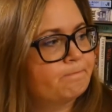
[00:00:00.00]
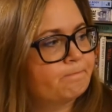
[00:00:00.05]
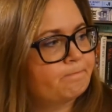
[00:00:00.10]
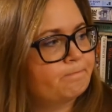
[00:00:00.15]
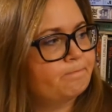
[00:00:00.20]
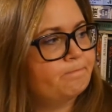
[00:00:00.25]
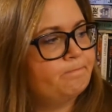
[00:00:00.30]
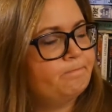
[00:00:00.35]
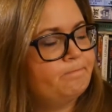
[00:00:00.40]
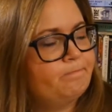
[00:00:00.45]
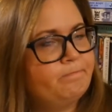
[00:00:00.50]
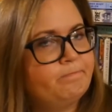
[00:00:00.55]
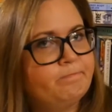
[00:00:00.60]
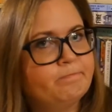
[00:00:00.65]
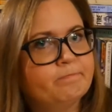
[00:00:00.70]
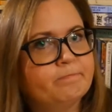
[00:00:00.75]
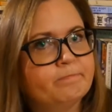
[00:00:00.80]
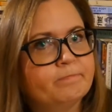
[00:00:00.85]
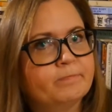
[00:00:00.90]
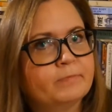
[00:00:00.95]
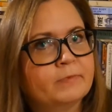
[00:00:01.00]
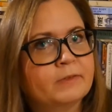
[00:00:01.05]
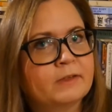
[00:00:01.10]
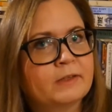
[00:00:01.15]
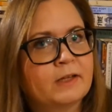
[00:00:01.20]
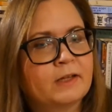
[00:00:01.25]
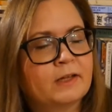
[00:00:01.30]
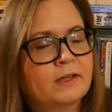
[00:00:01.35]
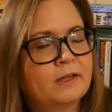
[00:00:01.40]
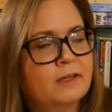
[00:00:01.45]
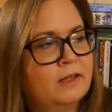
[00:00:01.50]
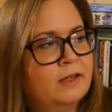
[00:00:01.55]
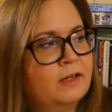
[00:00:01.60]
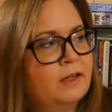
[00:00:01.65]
No one is speaking in this clip.